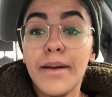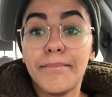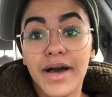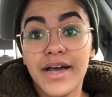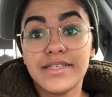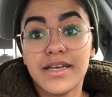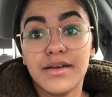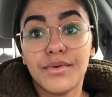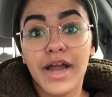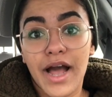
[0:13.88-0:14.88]
but
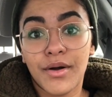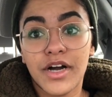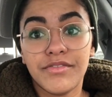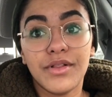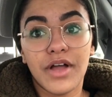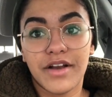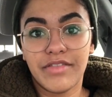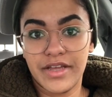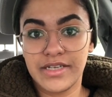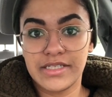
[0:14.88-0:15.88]
we're out of a lot of
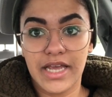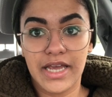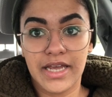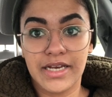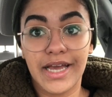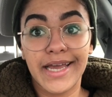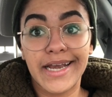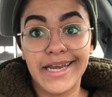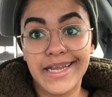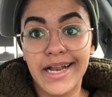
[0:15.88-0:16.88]
things and I
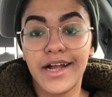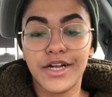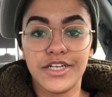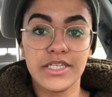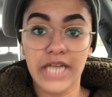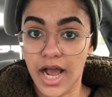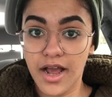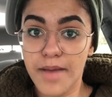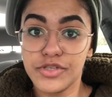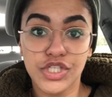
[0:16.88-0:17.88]
need a good stock
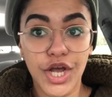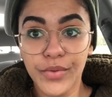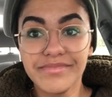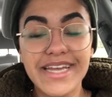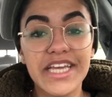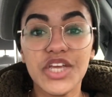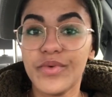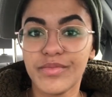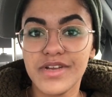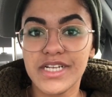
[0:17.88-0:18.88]
up. So taking you
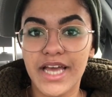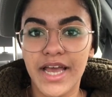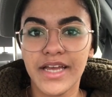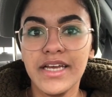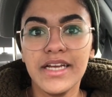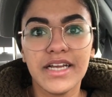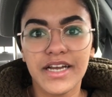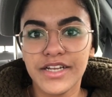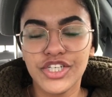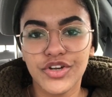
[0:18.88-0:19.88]
with me today,
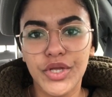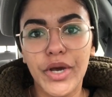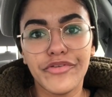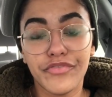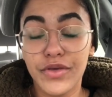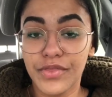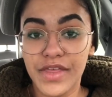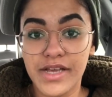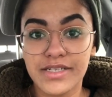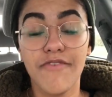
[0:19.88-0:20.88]
gonna show you a few
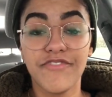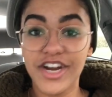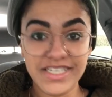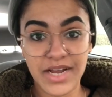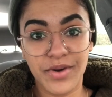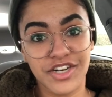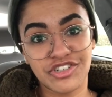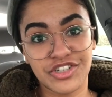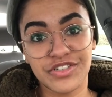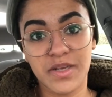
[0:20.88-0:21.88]
things. First, I want to
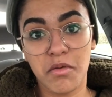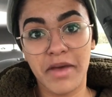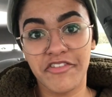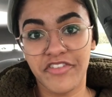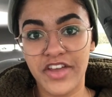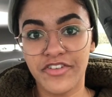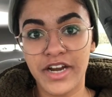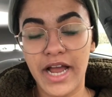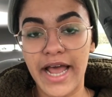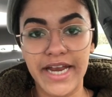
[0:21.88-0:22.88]
show you some of my
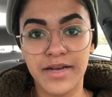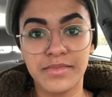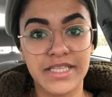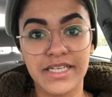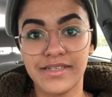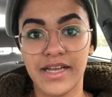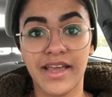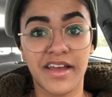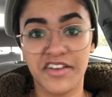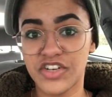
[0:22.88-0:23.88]
favorite items, things that I
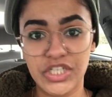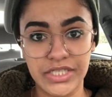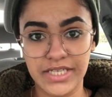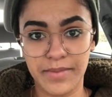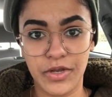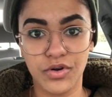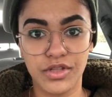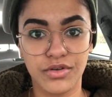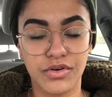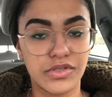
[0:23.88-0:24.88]
get every single time I go to
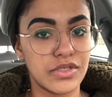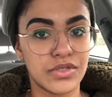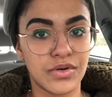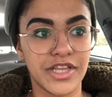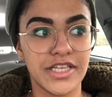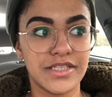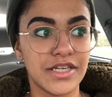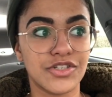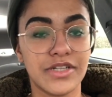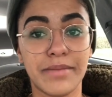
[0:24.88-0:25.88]
the grocery store. These
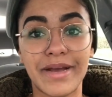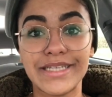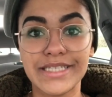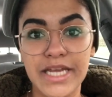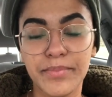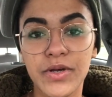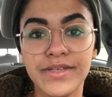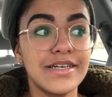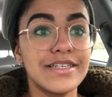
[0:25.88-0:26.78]
things are like my staples.